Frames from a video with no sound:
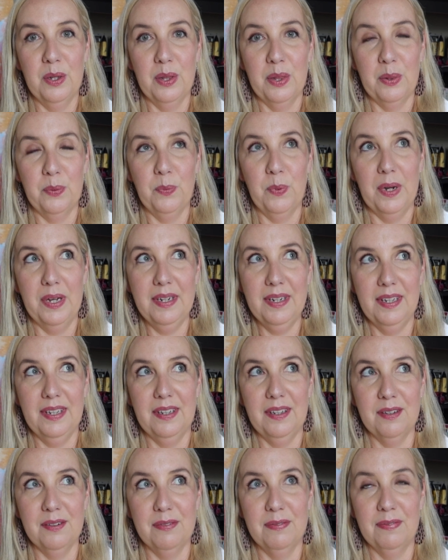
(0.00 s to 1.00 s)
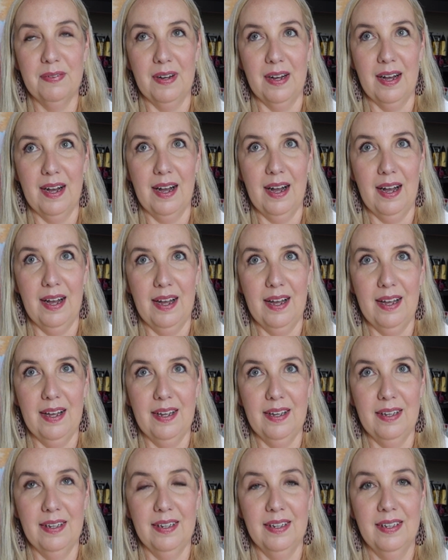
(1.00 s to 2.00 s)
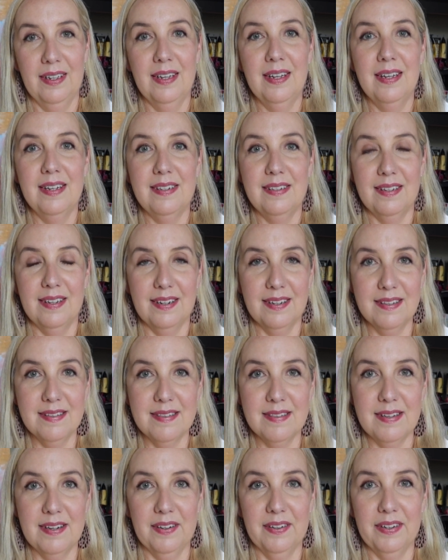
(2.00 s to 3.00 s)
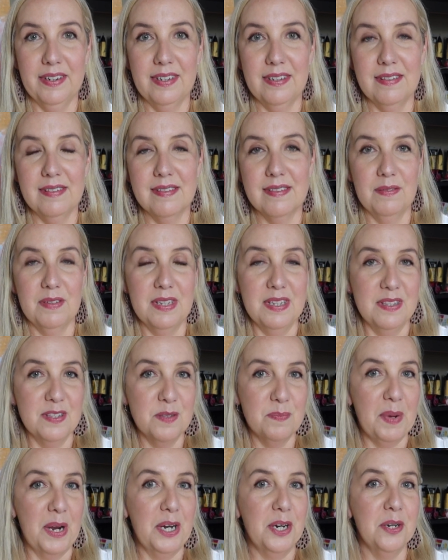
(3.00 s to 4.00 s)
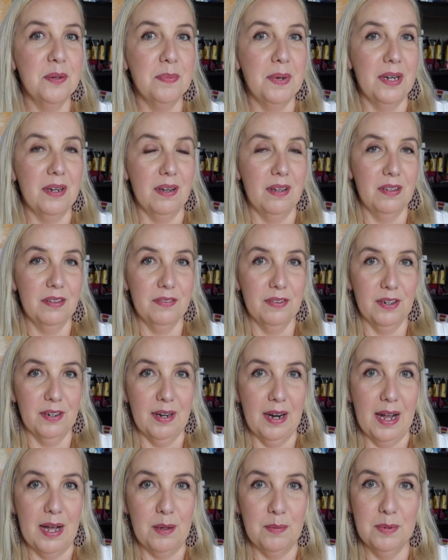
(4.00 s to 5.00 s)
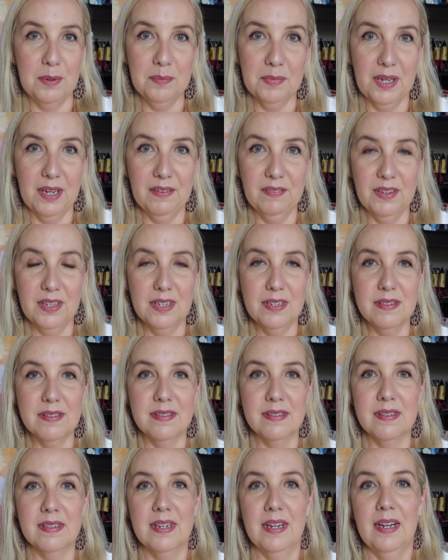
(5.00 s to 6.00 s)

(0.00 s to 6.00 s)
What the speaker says: what if I did a series inspired by all of her album covers?